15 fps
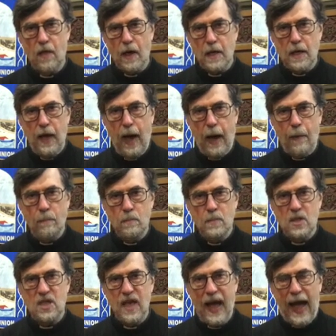that
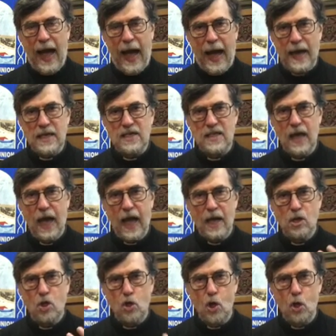comes as a
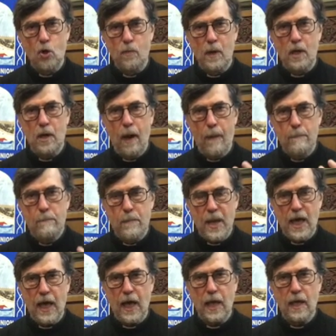human
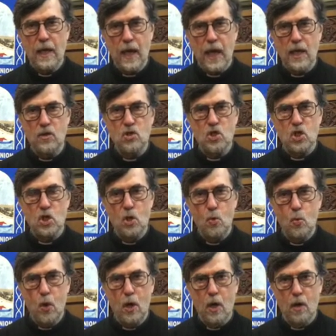being into the
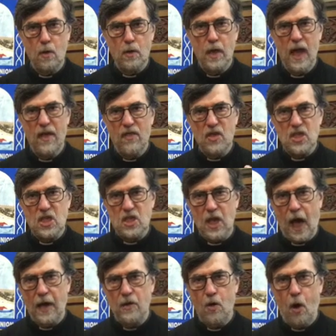world, the
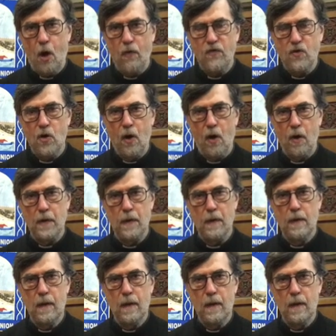Son of God.